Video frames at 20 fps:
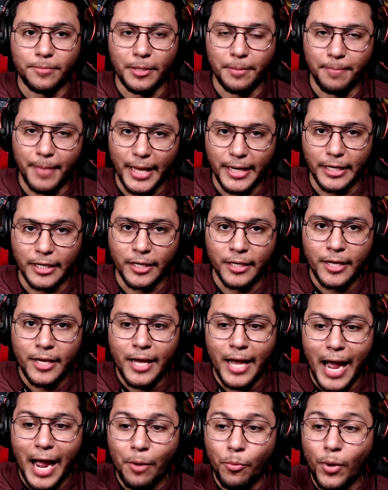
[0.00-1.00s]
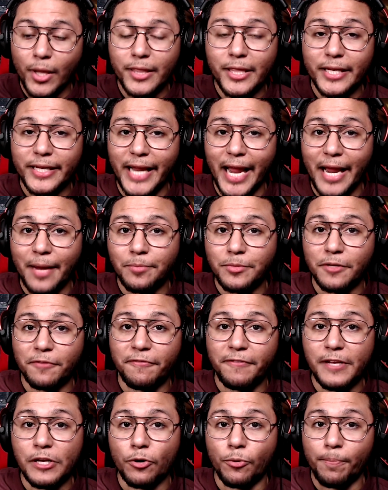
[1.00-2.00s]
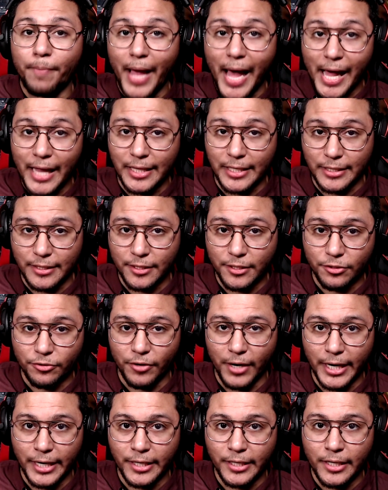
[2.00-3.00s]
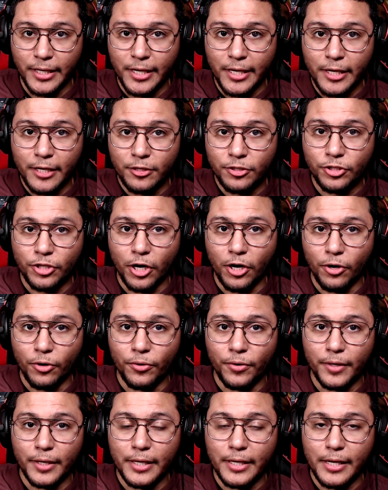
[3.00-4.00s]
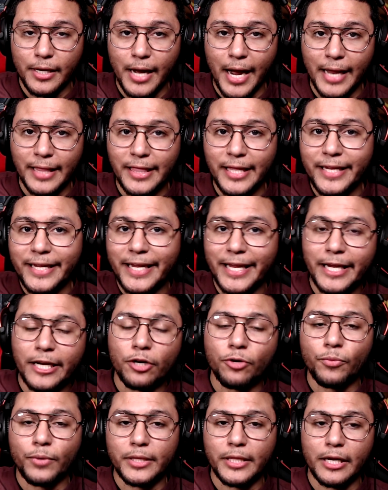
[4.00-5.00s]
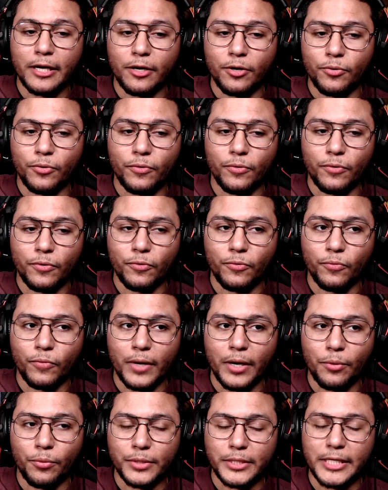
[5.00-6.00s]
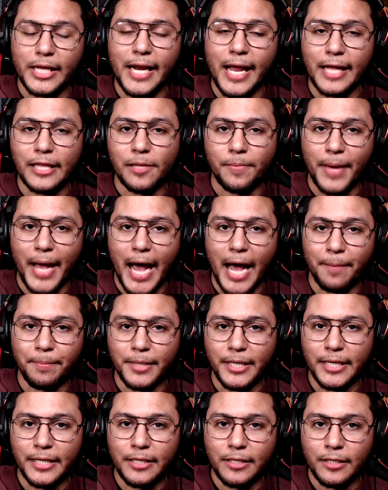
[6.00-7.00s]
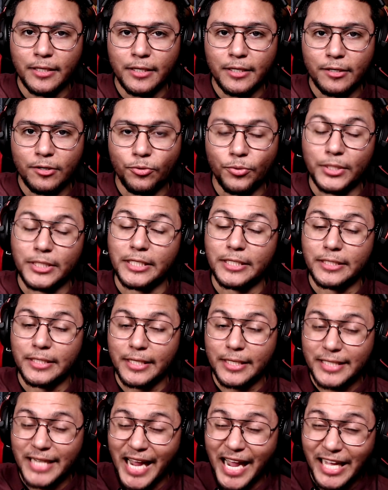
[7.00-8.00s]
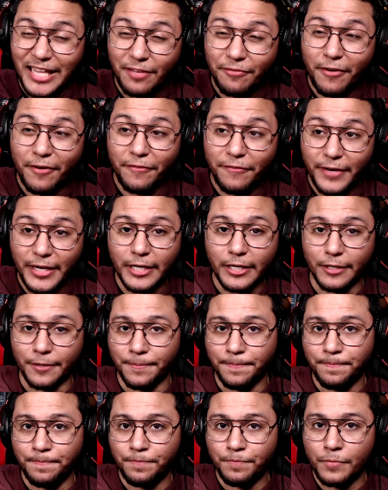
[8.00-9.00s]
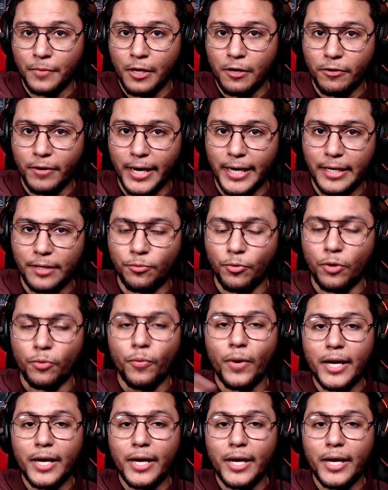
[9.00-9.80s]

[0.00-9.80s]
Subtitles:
meta. I want the game to feel balanced, right? So I think here what's going to end up happening, which is kind of a fear, right? Well,